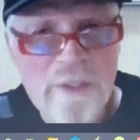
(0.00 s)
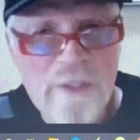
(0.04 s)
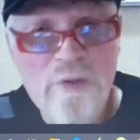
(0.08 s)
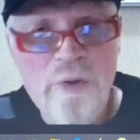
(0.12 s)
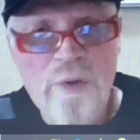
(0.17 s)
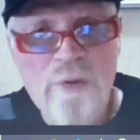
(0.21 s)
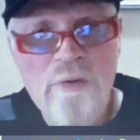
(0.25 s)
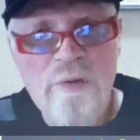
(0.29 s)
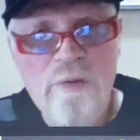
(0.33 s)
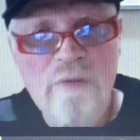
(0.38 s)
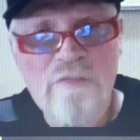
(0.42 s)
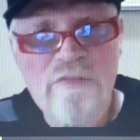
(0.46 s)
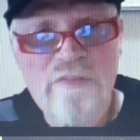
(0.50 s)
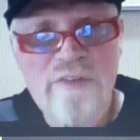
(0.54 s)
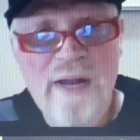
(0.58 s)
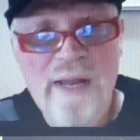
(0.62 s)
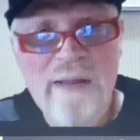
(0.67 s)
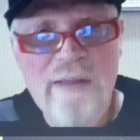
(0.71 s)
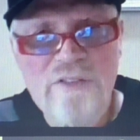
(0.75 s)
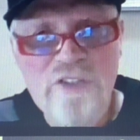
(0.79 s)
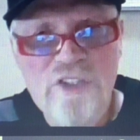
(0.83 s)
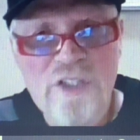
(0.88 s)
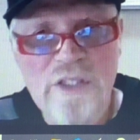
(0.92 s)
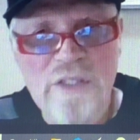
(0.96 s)
we turn on
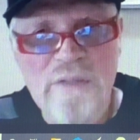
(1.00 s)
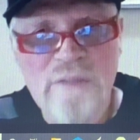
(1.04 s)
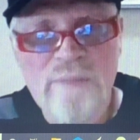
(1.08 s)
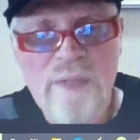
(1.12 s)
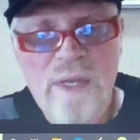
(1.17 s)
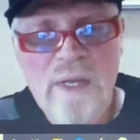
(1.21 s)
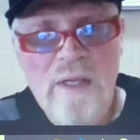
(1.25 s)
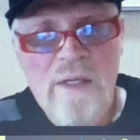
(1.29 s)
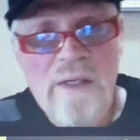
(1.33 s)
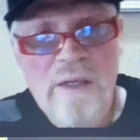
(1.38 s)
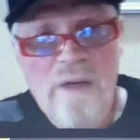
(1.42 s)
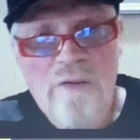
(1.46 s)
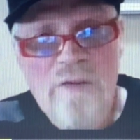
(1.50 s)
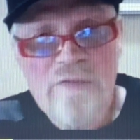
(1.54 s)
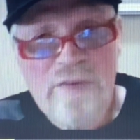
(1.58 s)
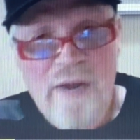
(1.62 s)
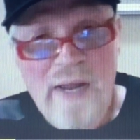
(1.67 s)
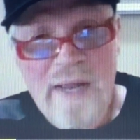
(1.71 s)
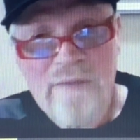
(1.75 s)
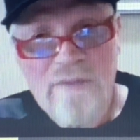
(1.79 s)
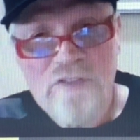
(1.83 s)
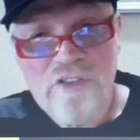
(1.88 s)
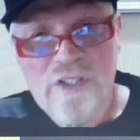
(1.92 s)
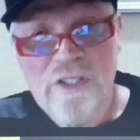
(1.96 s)
5G. Now
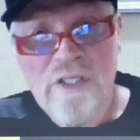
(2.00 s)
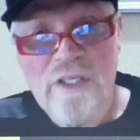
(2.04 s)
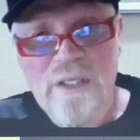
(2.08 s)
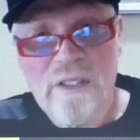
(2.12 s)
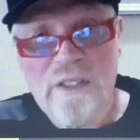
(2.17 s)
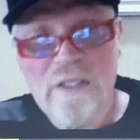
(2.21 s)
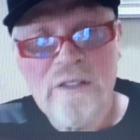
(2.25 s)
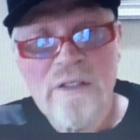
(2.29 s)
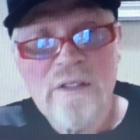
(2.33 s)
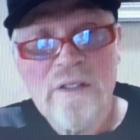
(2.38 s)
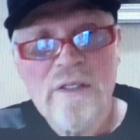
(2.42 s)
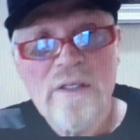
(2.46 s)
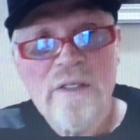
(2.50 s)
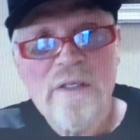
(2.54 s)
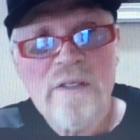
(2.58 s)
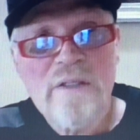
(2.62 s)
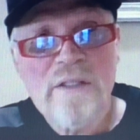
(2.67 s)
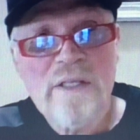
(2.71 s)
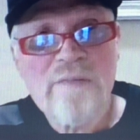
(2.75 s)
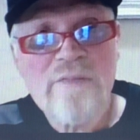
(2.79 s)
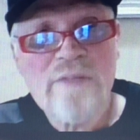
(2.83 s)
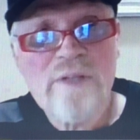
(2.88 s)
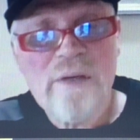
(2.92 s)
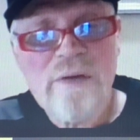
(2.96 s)
5G,
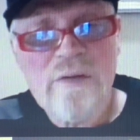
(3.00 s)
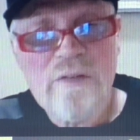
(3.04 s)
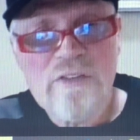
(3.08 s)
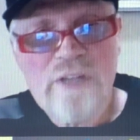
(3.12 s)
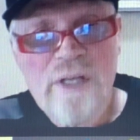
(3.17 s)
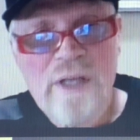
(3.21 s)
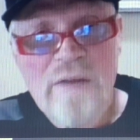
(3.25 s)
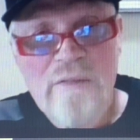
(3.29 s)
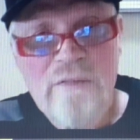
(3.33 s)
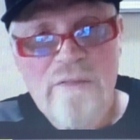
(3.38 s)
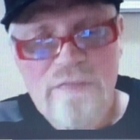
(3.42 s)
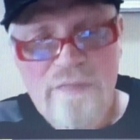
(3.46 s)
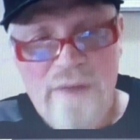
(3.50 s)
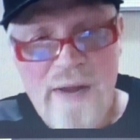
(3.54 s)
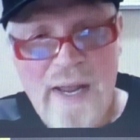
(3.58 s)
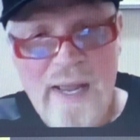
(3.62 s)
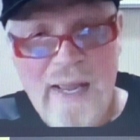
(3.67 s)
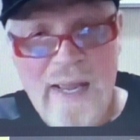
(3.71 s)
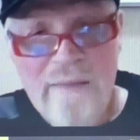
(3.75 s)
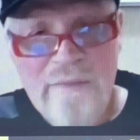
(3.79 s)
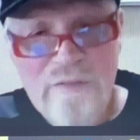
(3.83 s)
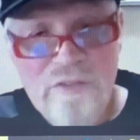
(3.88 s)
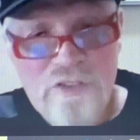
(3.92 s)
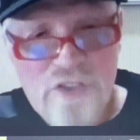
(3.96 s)
you have to understand
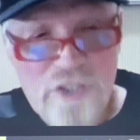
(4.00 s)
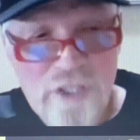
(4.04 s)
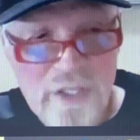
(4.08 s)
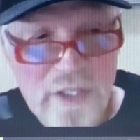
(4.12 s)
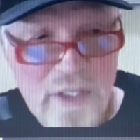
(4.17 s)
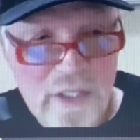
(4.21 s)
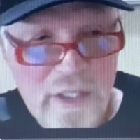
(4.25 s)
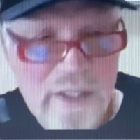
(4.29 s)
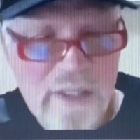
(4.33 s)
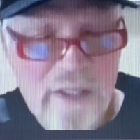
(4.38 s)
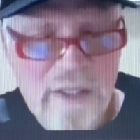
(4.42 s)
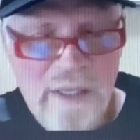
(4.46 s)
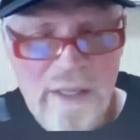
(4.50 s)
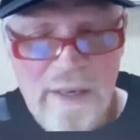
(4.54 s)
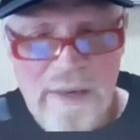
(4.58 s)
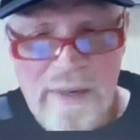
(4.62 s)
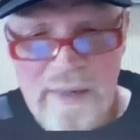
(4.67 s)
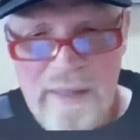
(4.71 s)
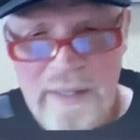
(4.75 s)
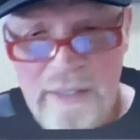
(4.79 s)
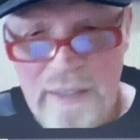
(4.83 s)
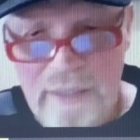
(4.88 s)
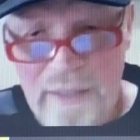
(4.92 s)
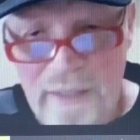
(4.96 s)
5G
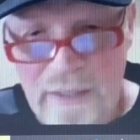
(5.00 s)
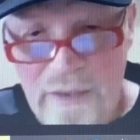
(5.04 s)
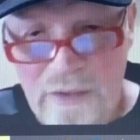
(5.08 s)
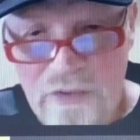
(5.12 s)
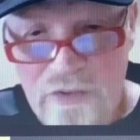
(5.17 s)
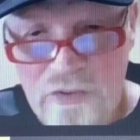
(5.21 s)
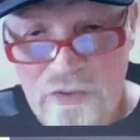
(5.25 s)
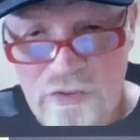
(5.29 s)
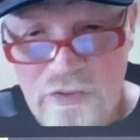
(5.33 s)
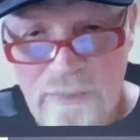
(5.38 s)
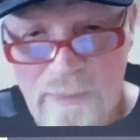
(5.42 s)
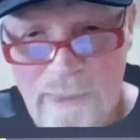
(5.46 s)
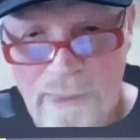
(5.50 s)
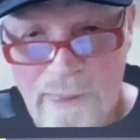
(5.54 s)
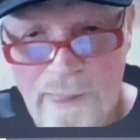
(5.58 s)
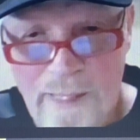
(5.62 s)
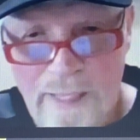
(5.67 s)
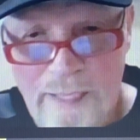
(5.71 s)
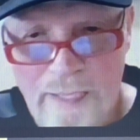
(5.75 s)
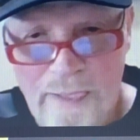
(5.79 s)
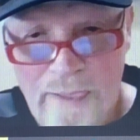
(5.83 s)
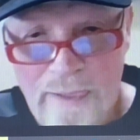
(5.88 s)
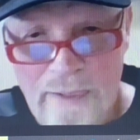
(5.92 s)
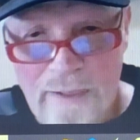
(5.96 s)
is
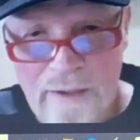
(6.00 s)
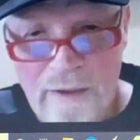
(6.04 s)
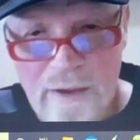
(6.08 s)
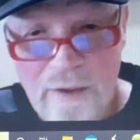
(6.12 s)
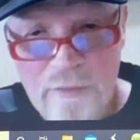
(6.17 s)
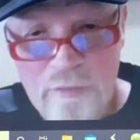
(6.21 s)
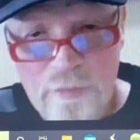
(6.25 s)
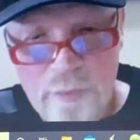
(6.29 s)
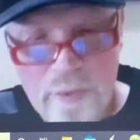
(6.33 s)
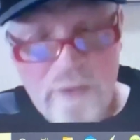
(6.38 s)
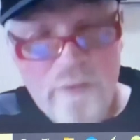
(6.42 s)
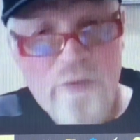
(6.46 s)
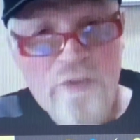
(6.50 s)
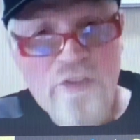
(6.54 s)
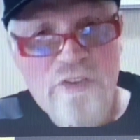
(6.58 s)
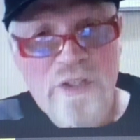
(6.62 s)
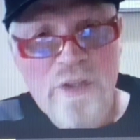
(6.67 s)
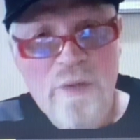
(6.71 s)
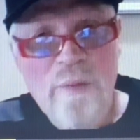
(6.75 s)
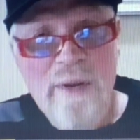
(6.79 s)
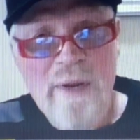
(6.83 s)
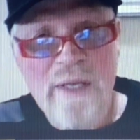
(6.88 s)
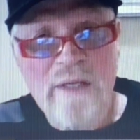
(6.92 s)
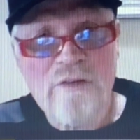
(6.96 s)

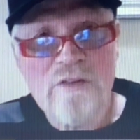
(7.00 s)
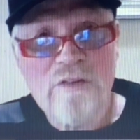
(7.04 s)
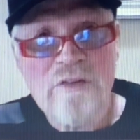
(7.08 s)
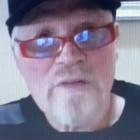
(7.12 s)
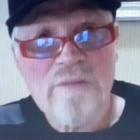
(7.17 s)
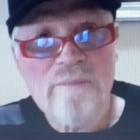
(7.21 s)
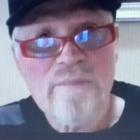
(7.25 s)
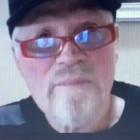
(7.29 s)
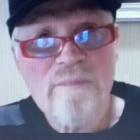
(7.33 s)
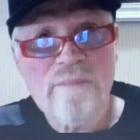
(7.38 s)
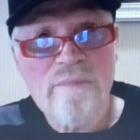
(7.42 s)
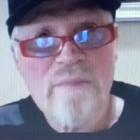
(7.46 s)
frequency range.